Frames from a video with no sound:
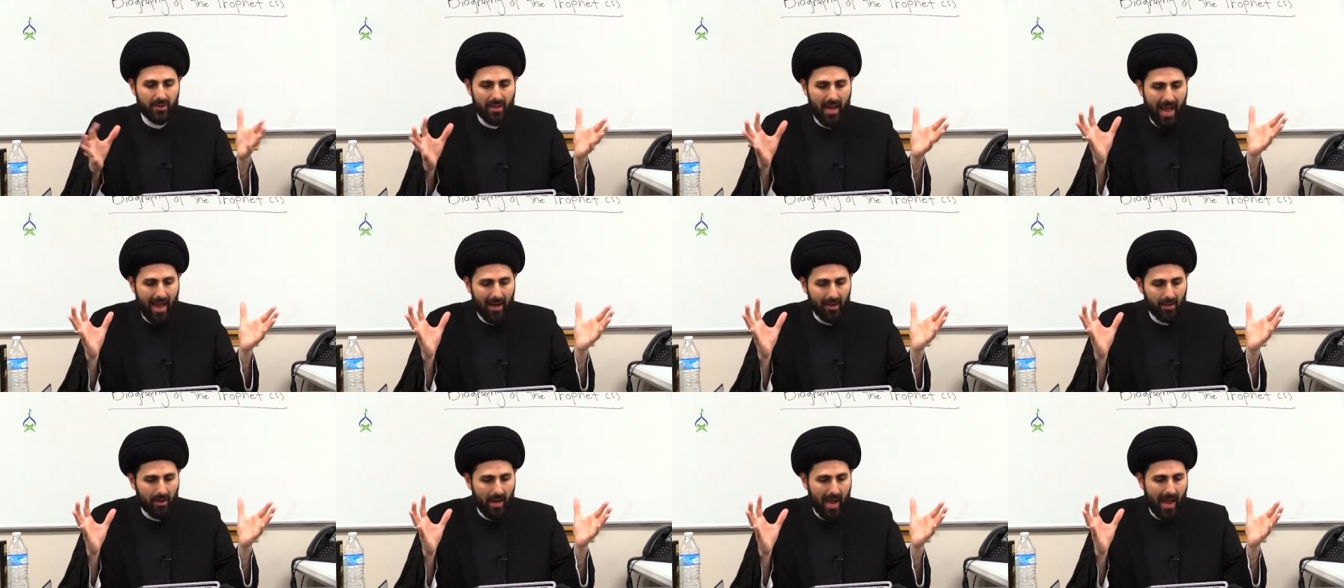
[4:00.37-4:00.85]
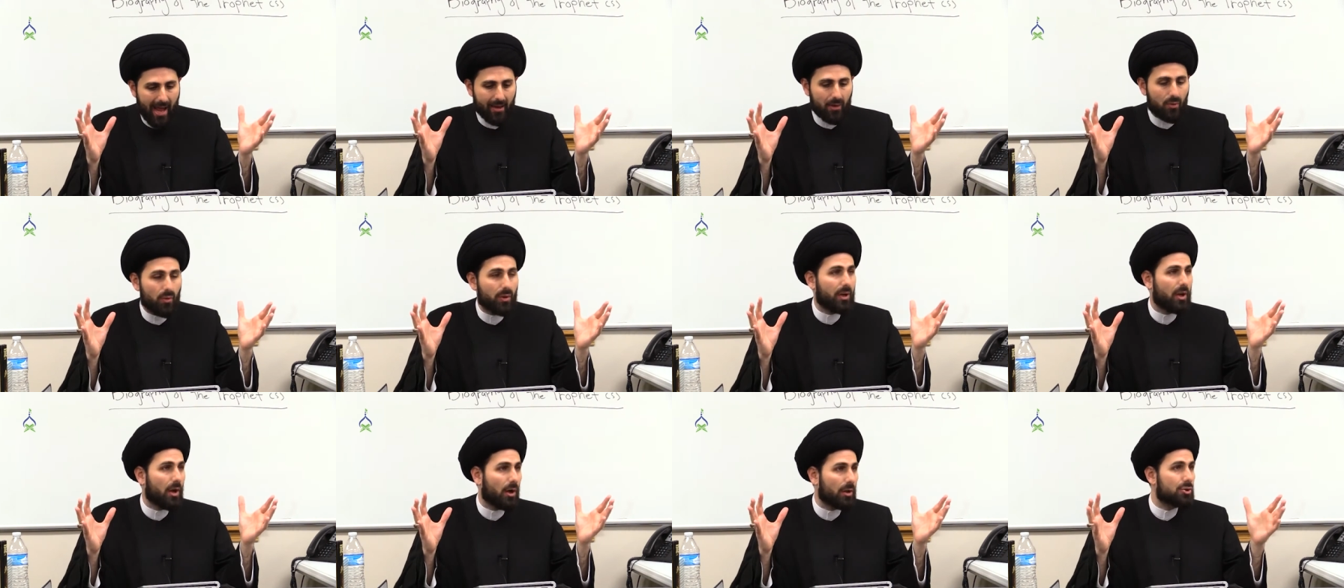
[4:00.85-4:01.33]
in
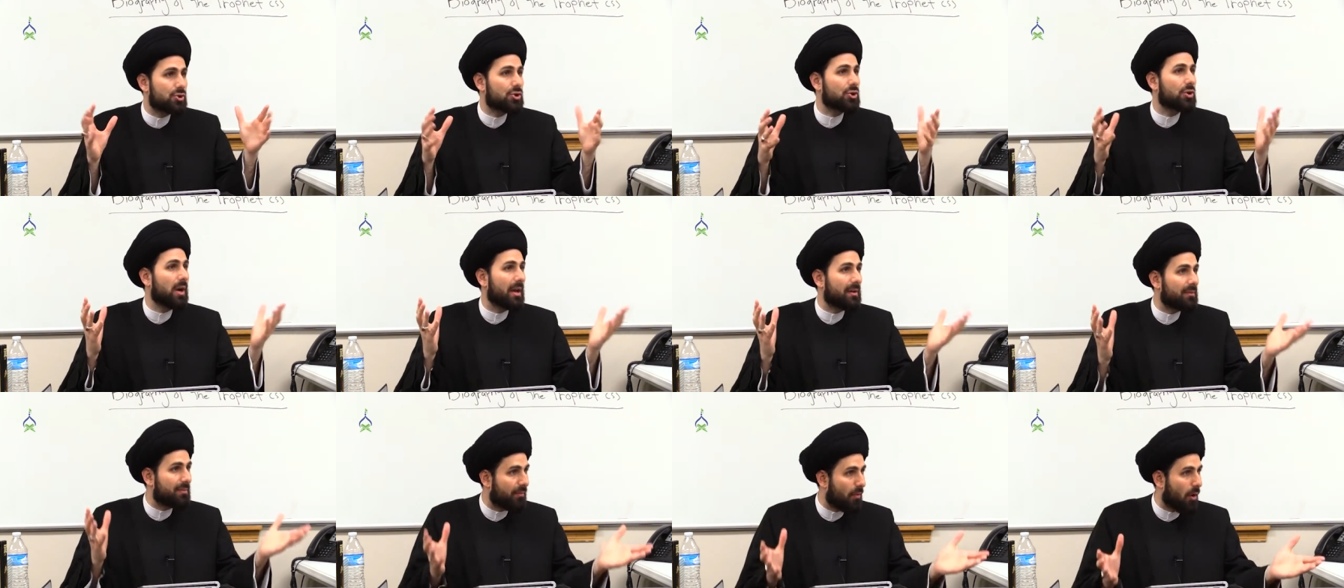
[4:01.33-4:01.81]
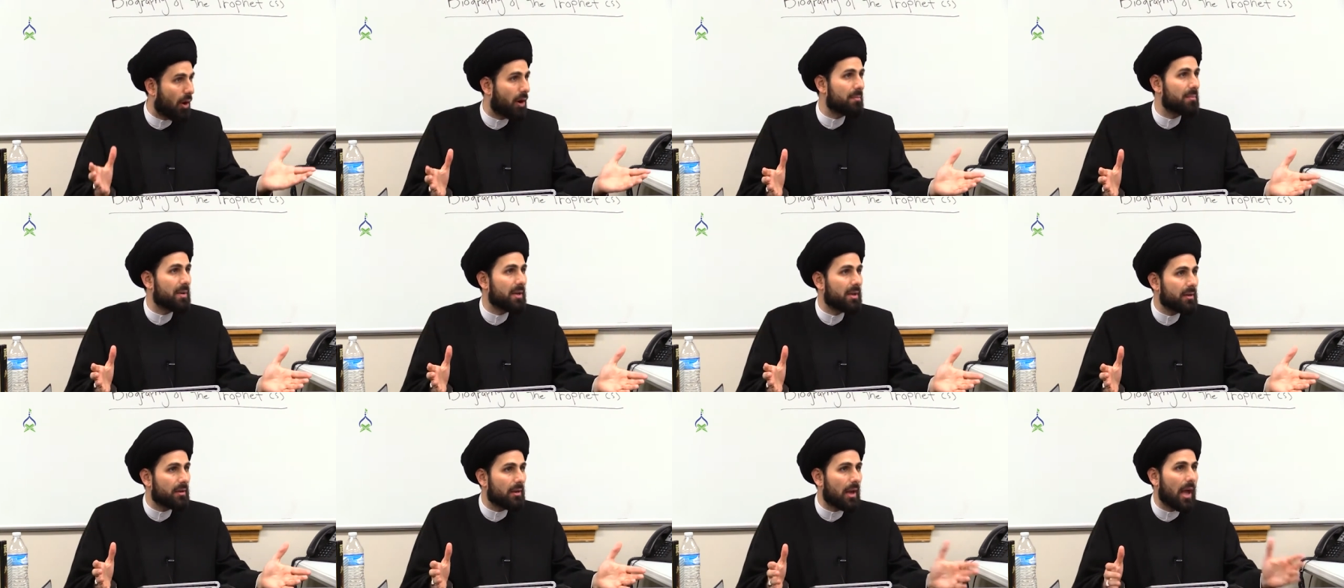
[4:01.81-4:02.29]
agriculture and
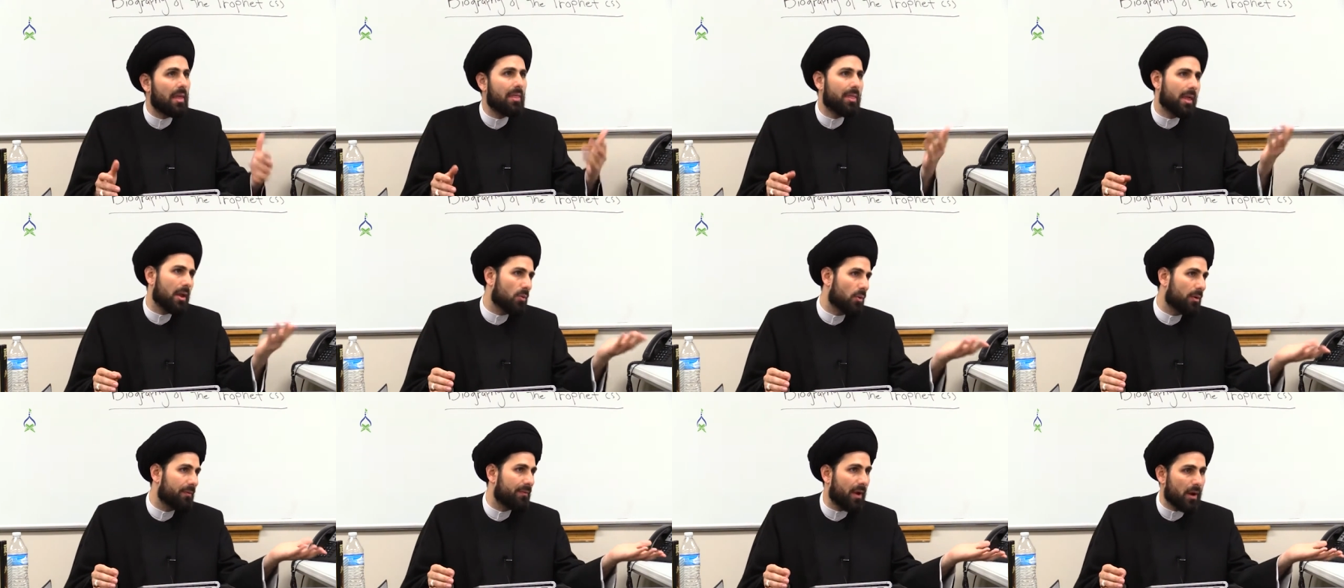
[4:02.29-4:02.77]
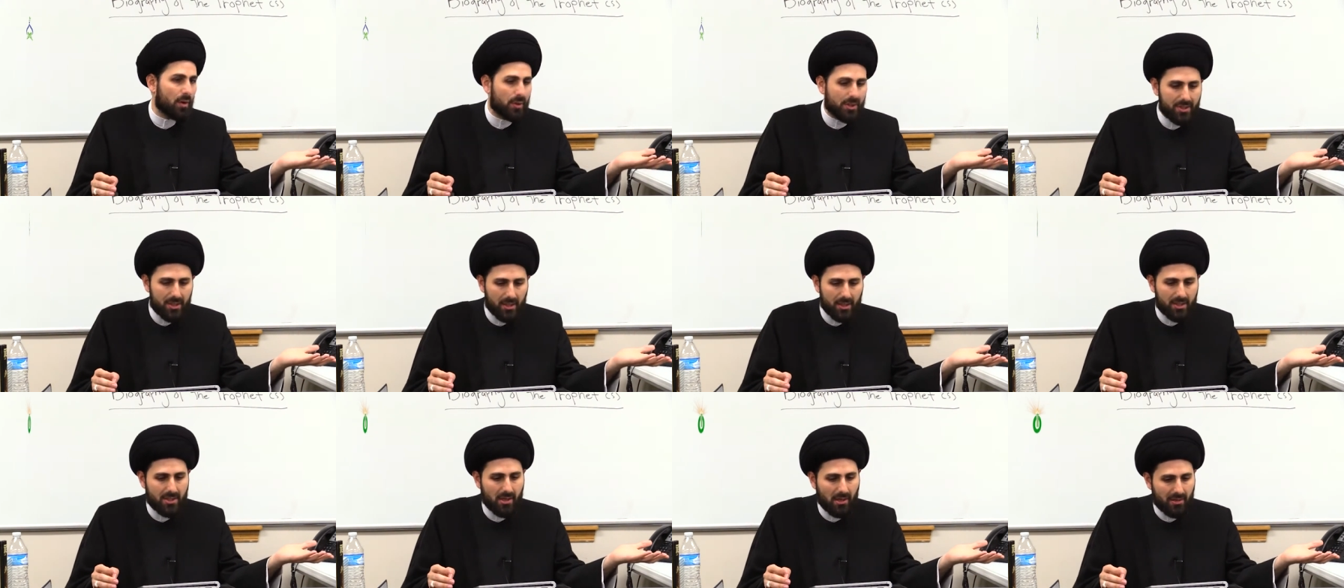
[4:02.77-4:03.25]
farming, and they were very
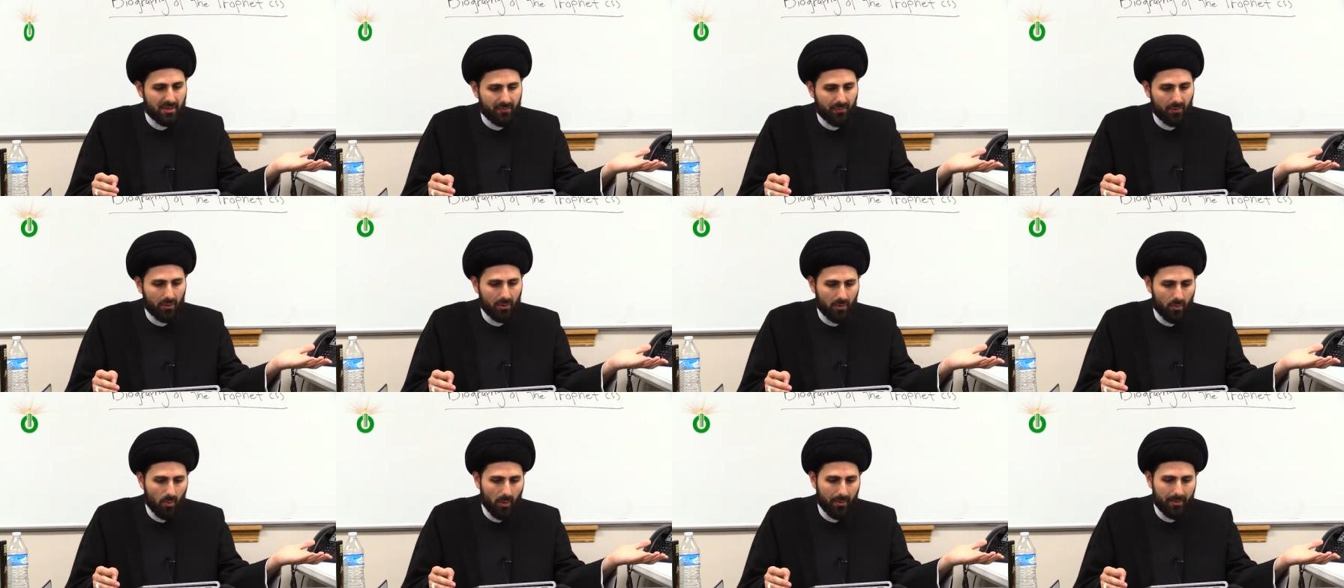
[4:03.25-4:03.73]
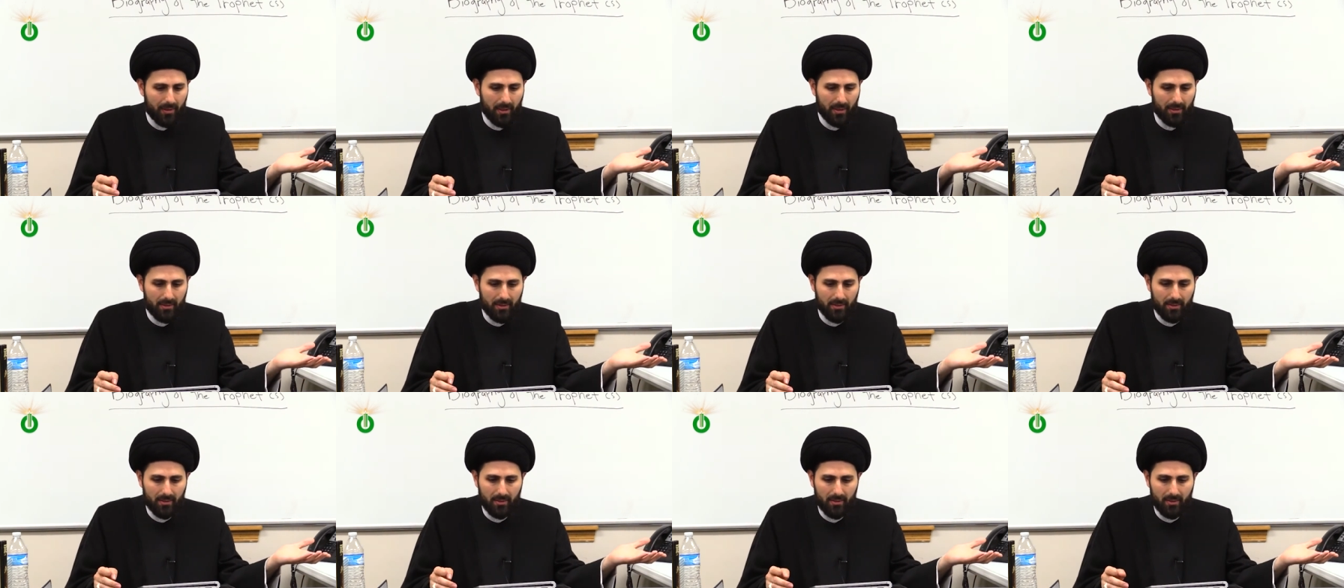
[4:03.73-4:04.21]
successful in what they
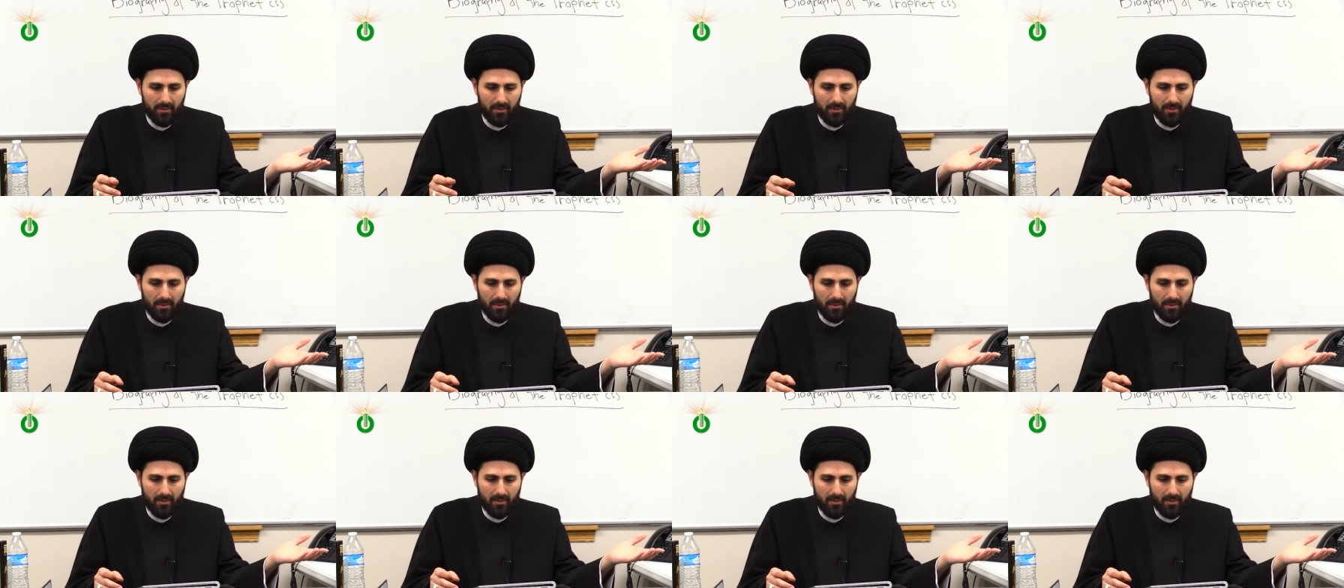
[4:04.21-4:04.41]
did.